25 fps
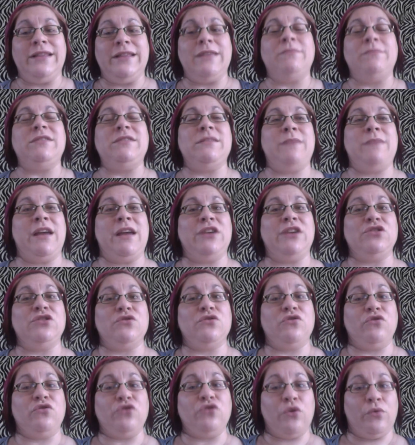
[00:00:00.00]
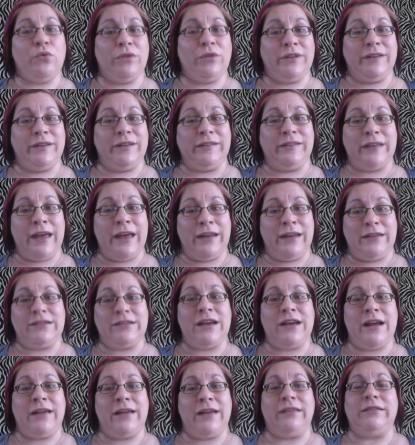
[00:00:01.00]
them to make sure they're totally
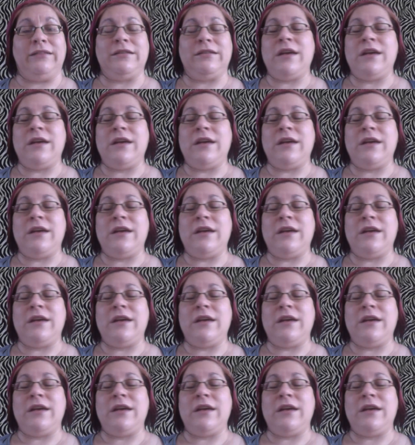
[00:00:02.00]
sanitized.